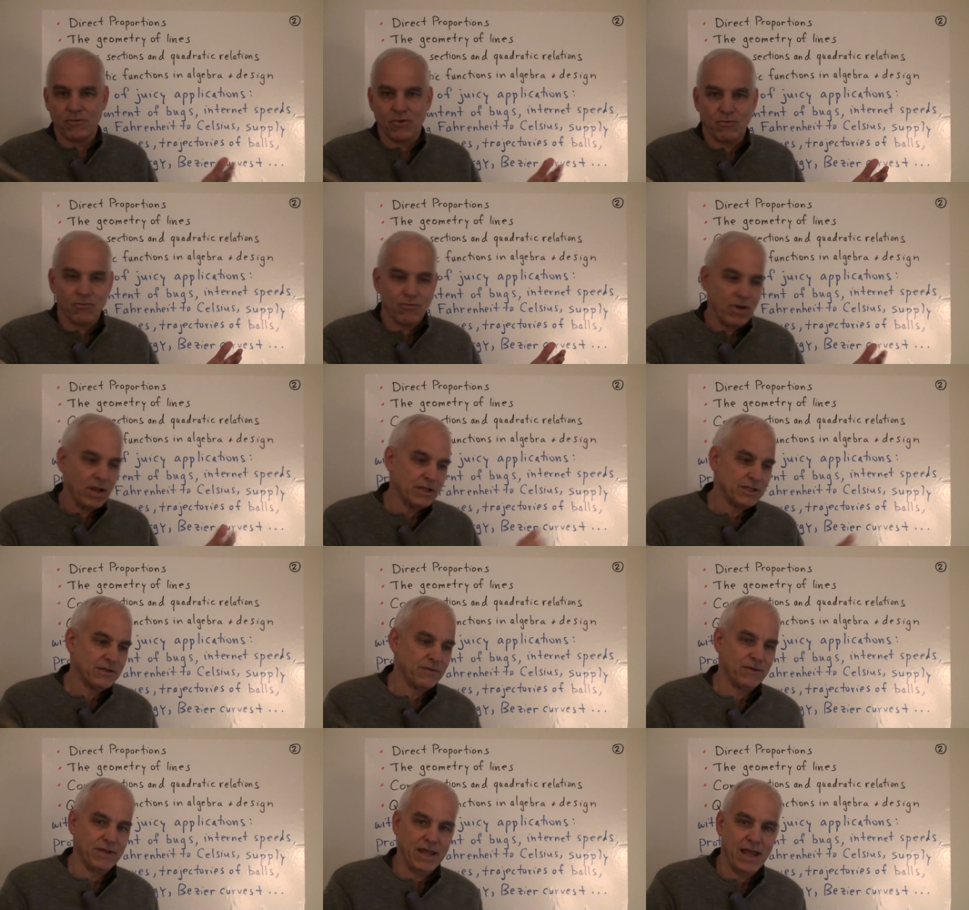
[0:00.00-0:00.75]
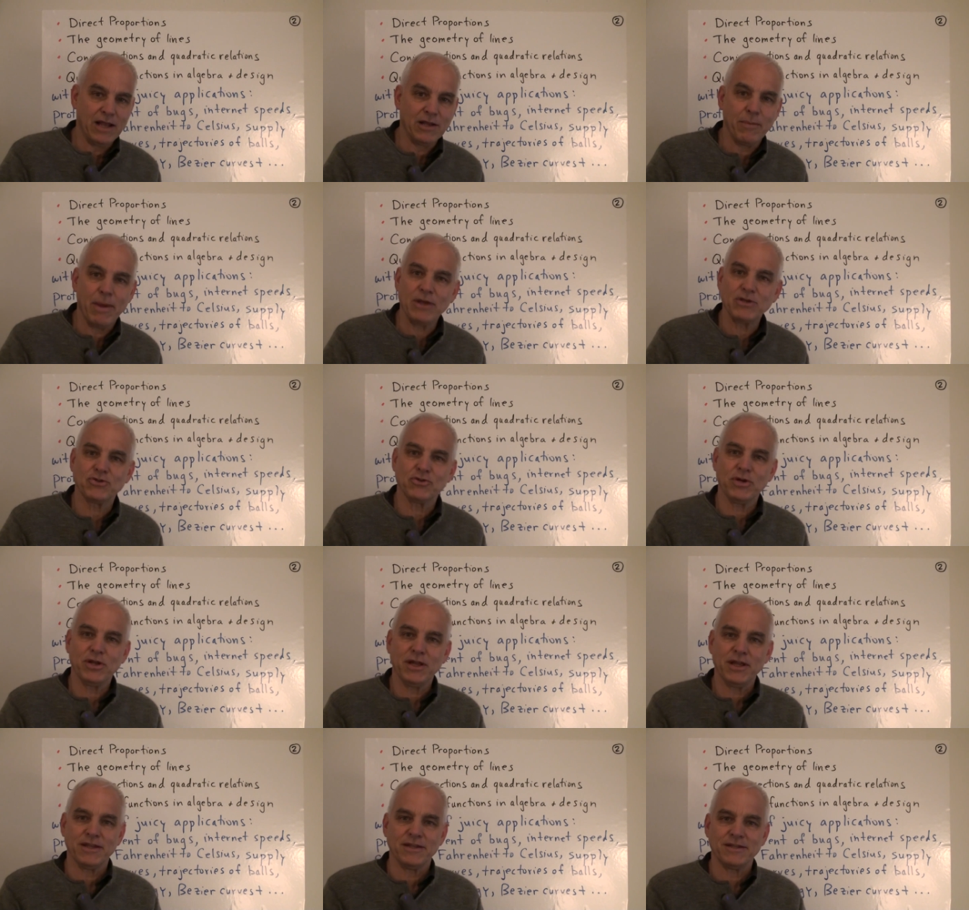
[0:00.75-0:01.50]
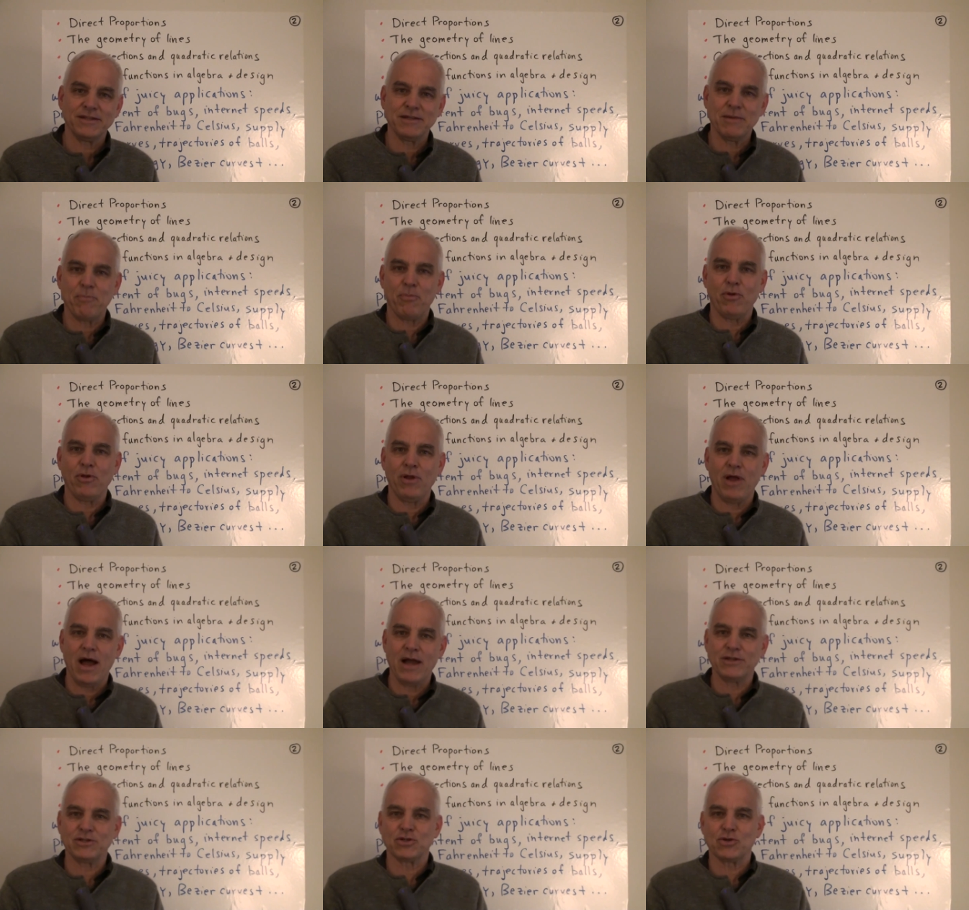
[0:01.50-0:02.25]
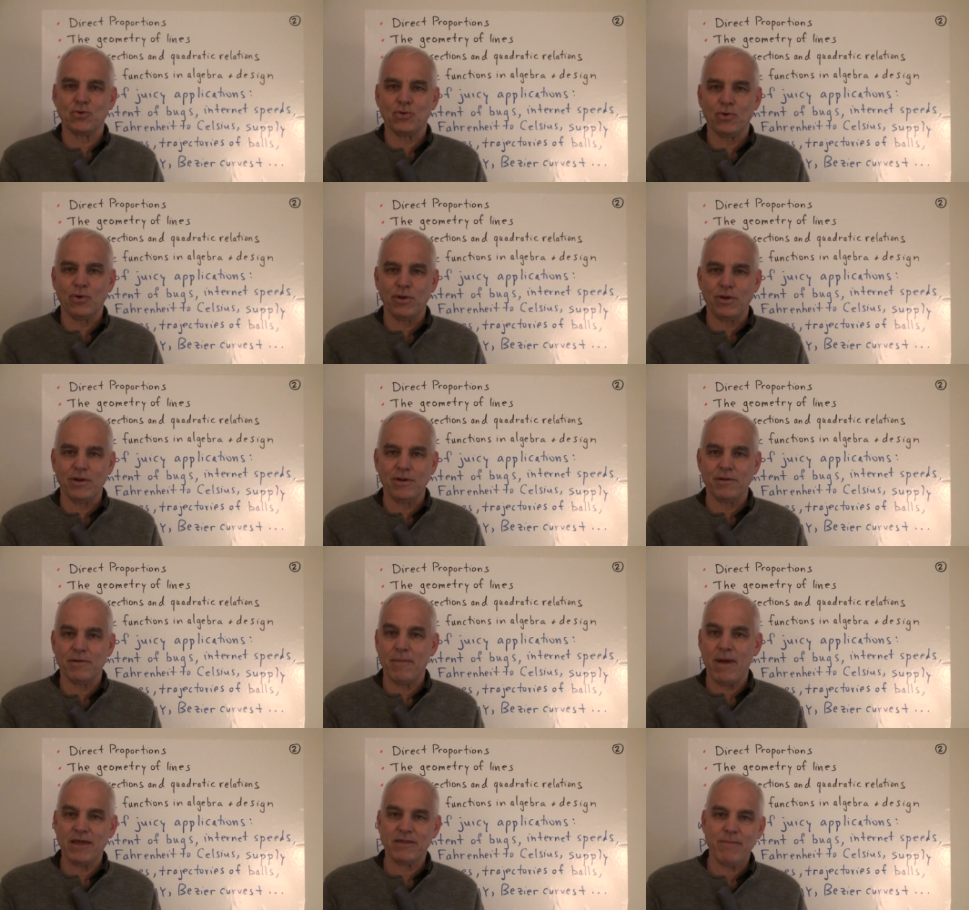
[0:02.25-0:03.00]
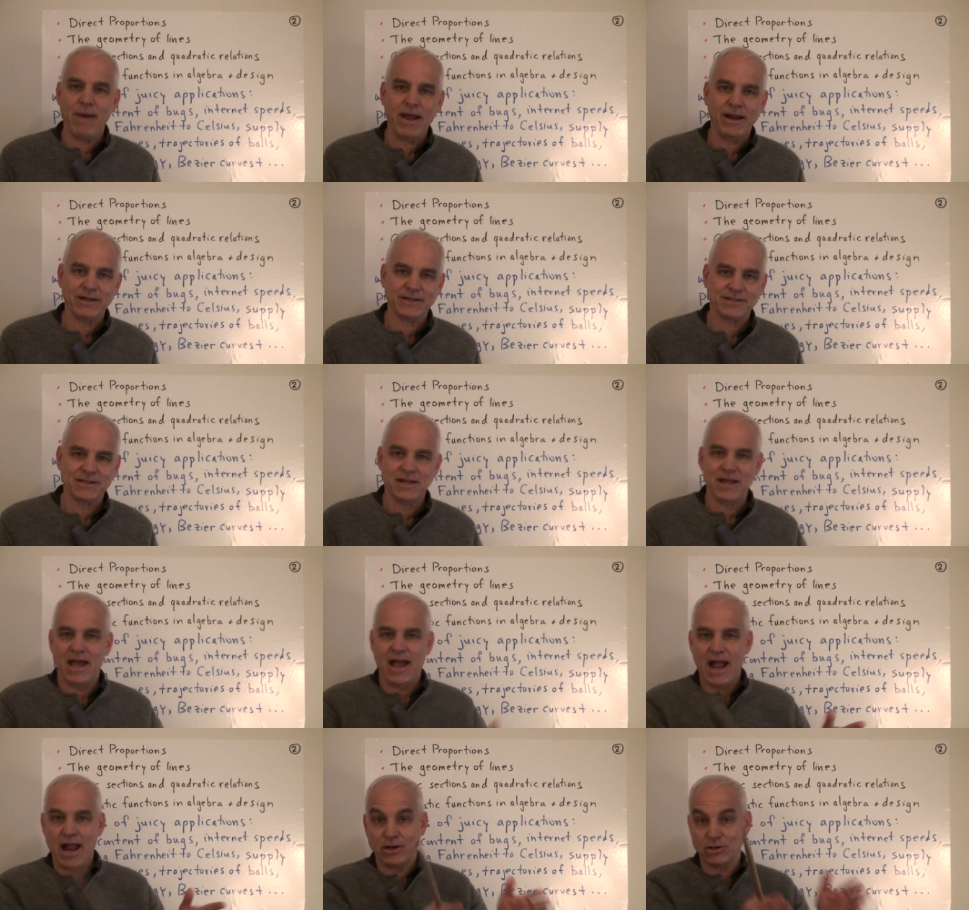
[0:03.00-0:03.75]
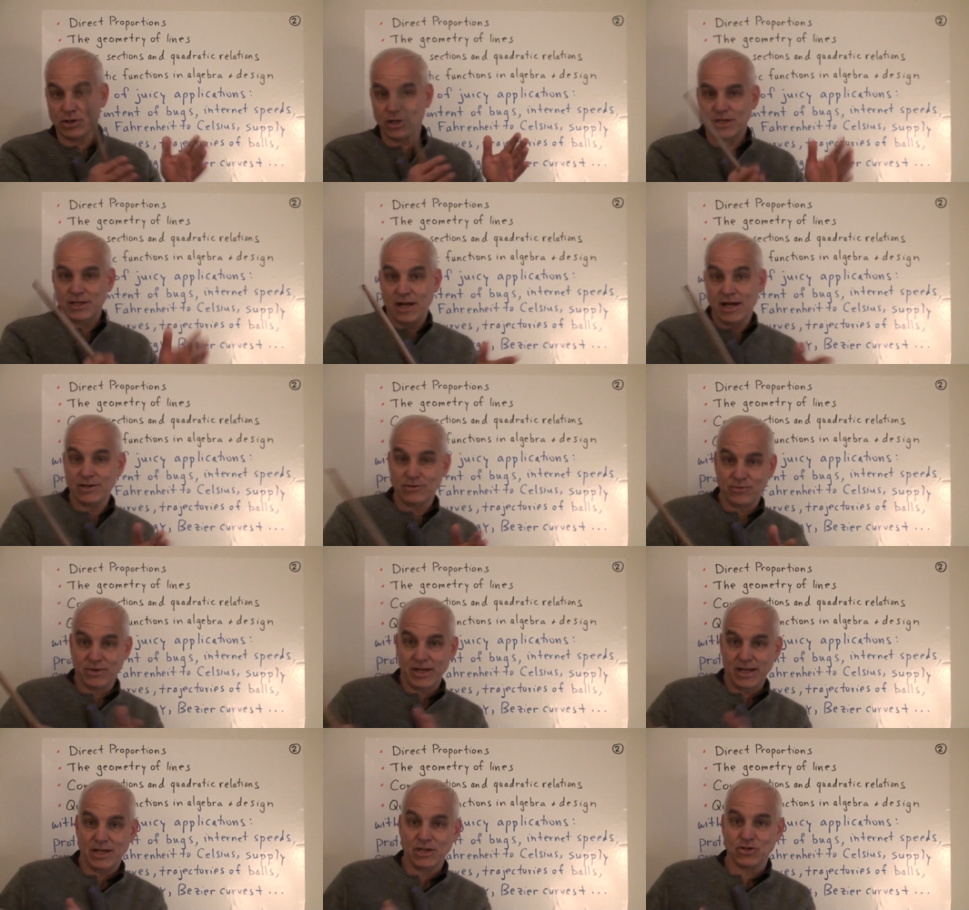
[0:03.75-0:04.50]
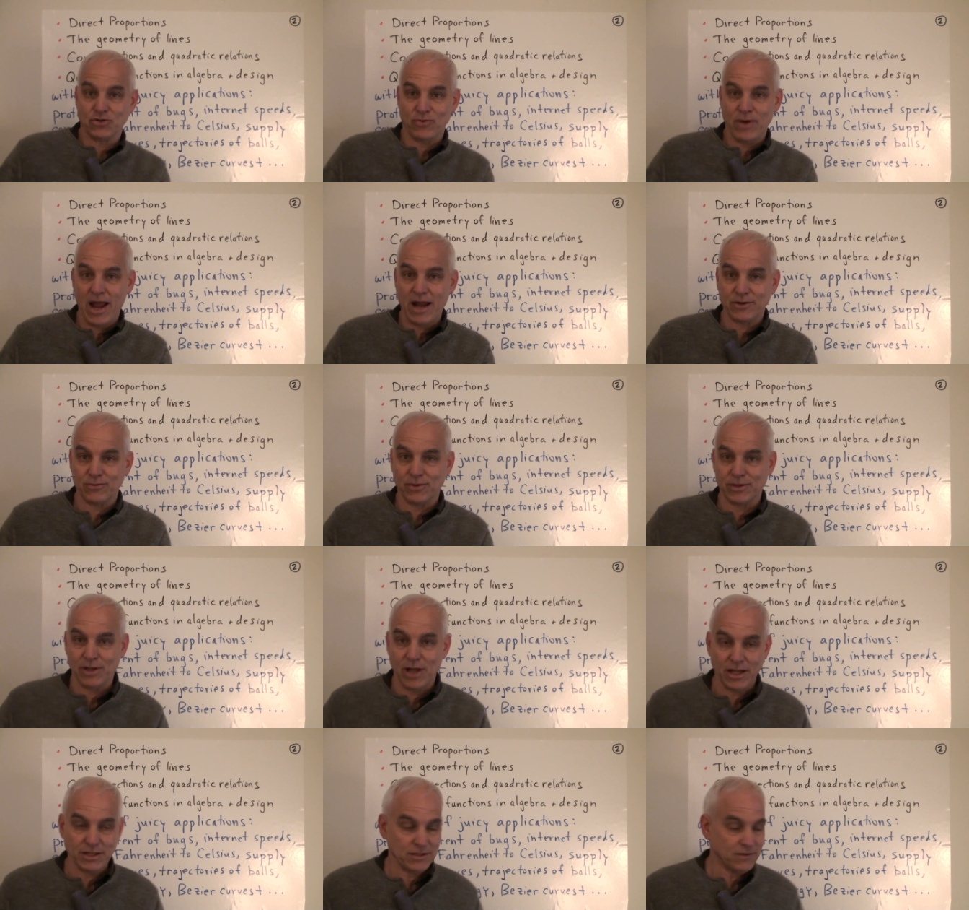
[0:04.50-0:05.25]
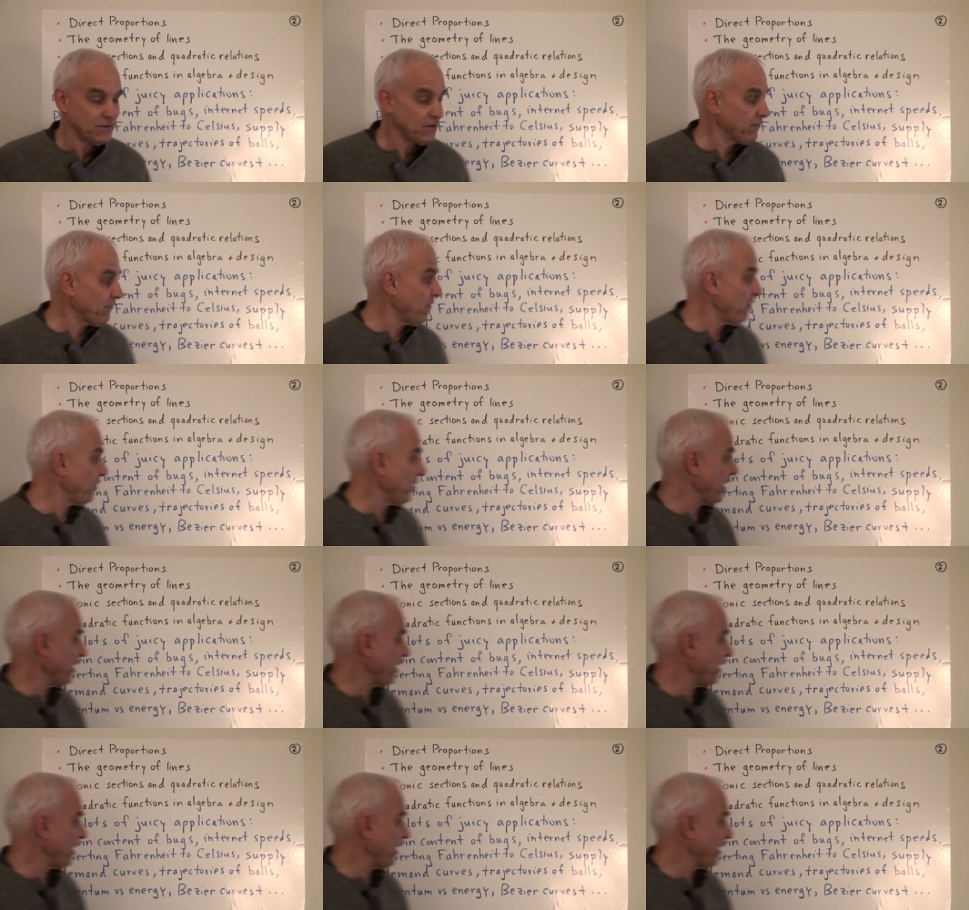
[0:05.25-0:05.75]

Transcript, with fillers: relatively elementary and simple high school mathematics actually does really interact with lots of different